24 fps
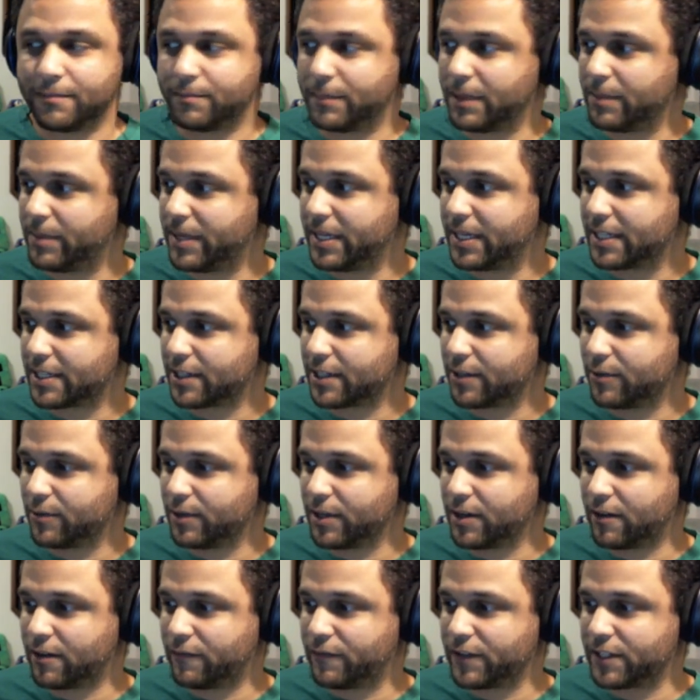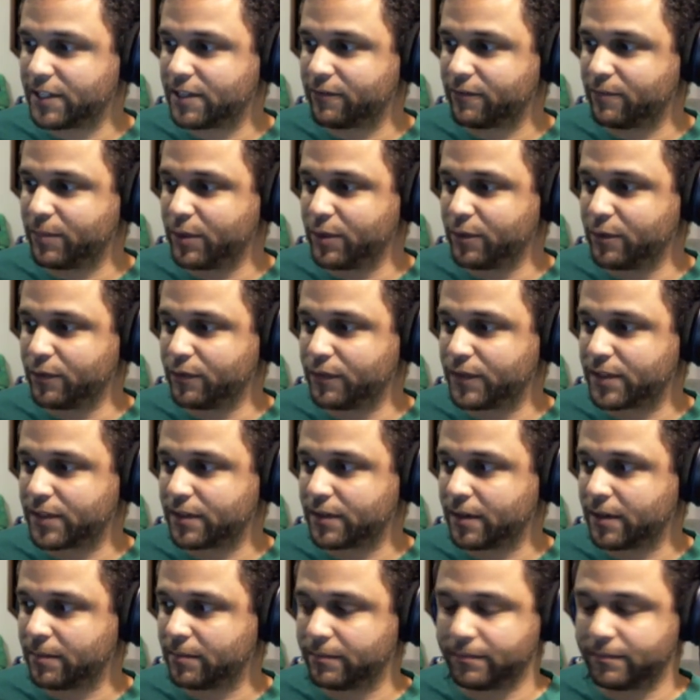Maybe he doesn't know any offensive moves.
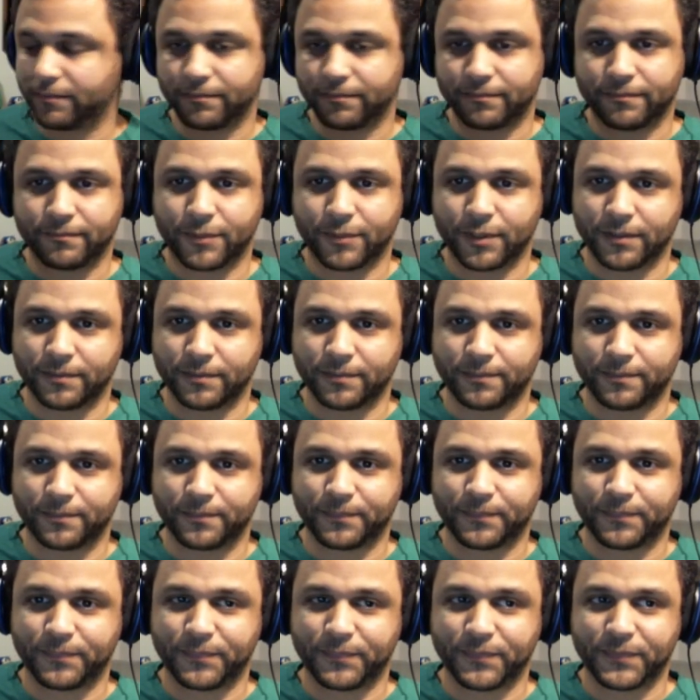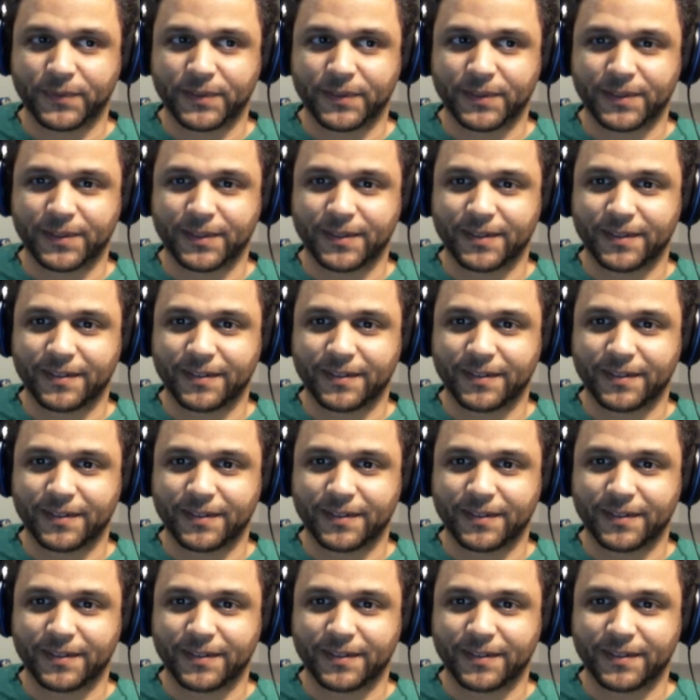Up. Oh. He knows pound.